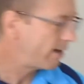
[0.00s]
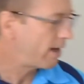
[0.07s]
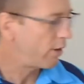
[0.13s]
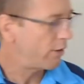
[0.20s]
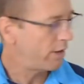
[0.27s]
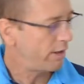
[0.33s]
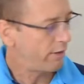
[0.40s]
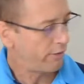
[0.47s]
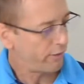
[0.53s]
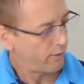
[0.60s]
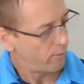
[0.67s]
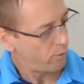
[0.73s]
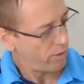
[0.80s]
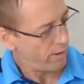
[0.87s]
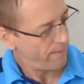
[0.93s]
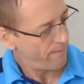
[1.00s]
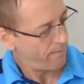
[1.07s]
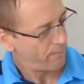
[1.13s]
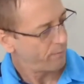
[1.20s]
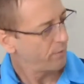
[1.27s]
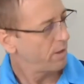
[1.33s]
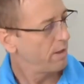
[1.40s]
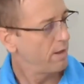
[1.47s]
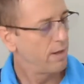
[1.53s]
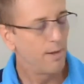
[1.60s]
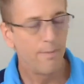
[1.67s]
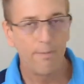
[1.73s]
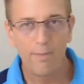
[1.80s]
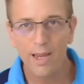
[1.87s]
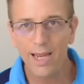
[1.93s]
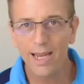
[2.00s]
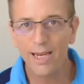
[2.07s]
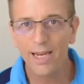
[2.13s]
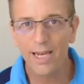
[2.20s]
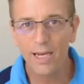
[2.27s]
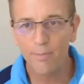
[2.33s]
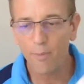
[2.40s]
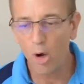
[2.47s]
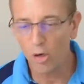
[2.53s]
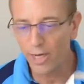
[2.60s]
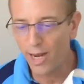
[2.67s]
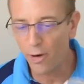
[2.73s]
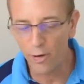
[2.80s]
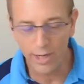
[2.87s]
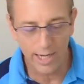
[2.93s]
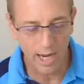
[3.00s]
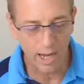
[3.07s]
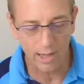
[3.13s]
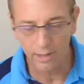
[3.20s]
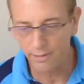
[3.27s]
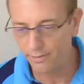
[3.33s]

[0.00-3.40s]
down here somewhere. Made in Bulgaria.